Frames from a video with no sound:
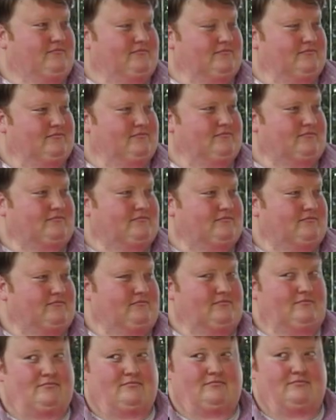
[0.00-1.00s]

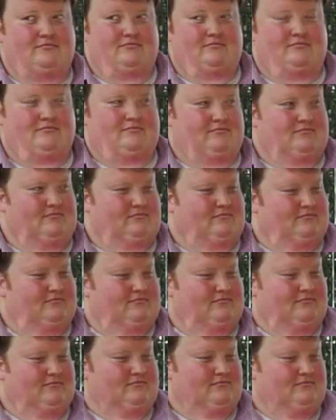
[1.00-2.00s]

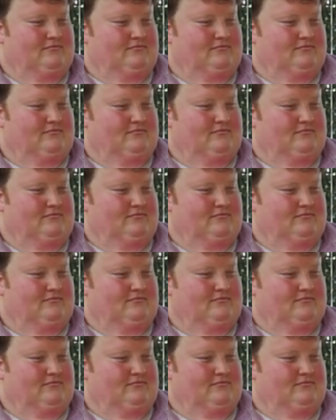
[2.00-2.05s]
(not speaking)